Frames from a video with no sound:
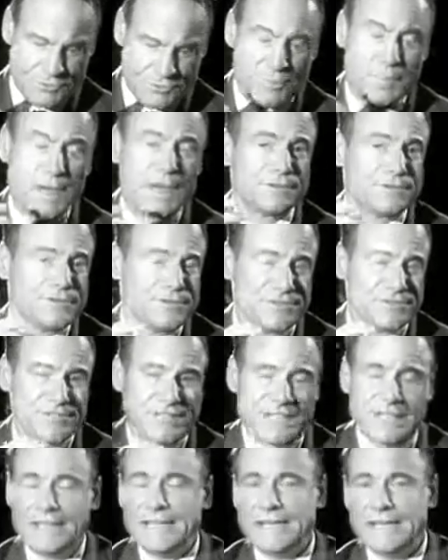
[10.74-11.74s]
you are about to
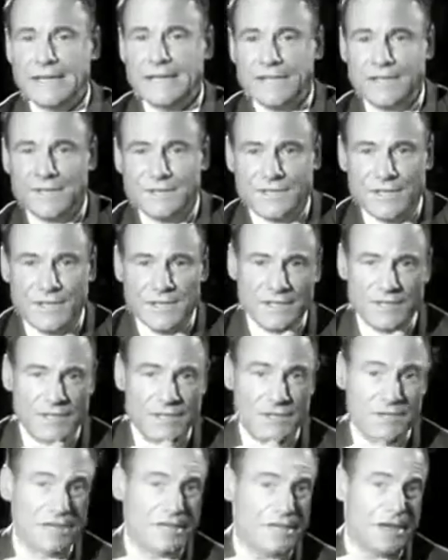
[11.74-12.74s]
see is a
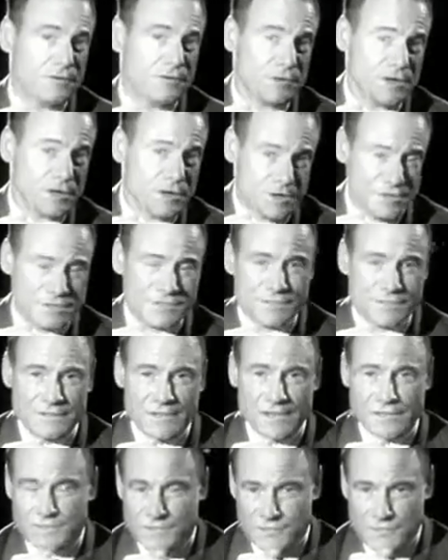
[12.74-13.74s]
nearly unrehearsed,
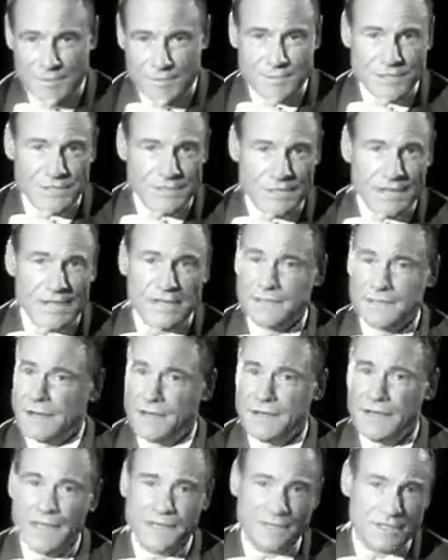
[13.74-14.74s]
unscripted, and
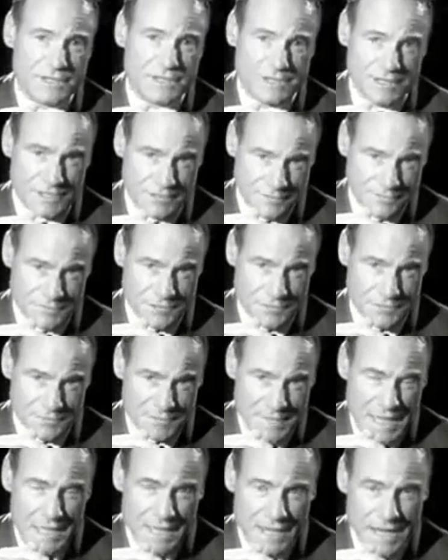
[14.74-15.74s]
unedited interview.
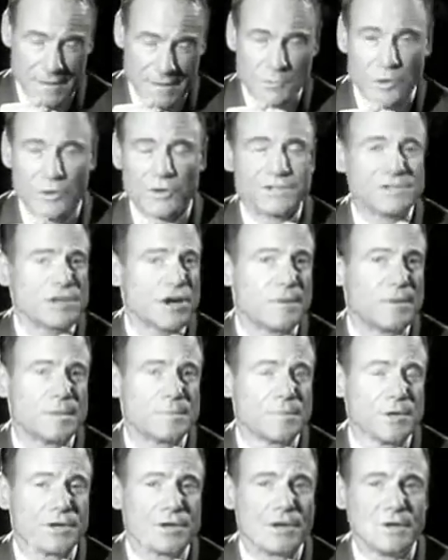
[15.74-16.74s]
I'm Lawrence
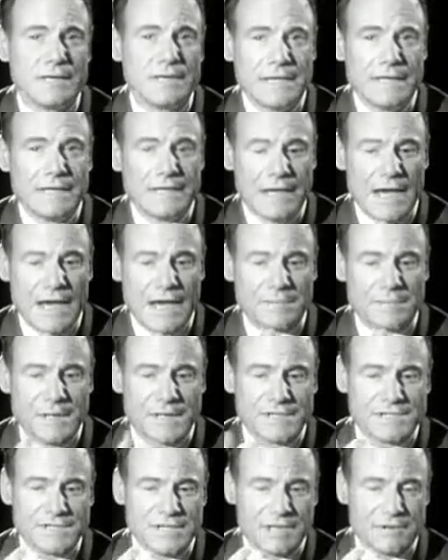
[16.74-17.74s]
Carpetburner, and
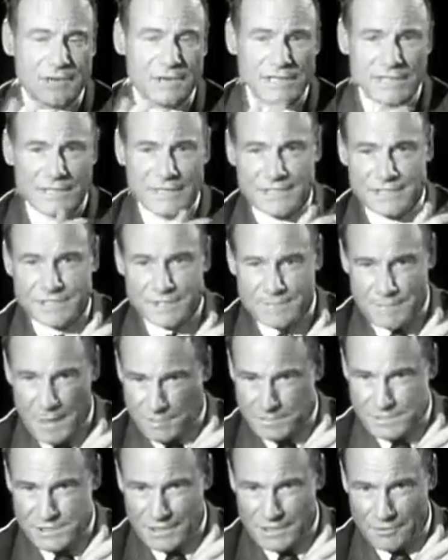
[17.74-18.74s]
my cigarette is a
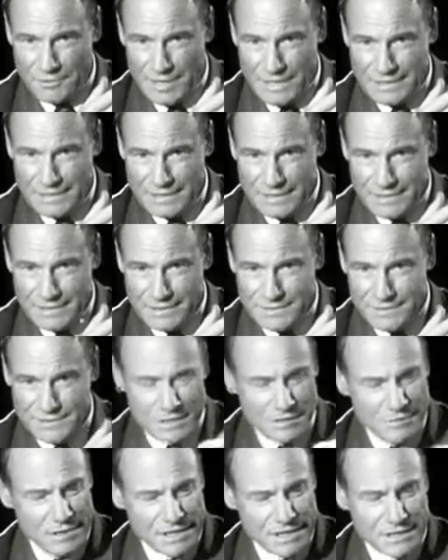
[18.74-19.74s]
pulp cigarette. A
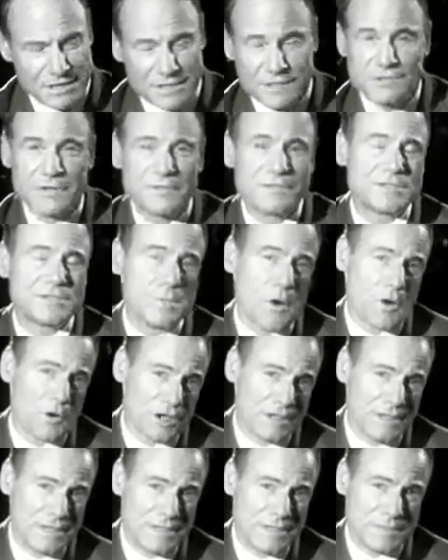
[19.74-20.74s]
cigarette you never smoke,
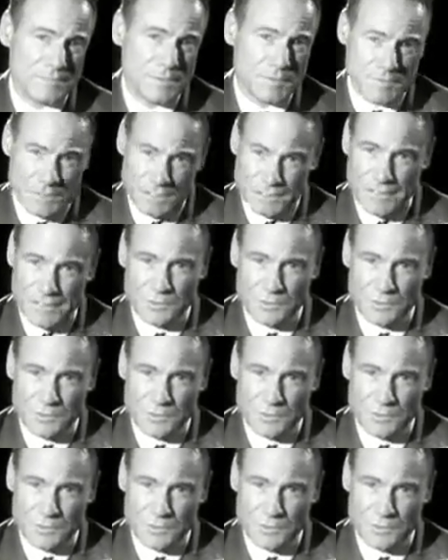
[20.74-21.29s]
but merely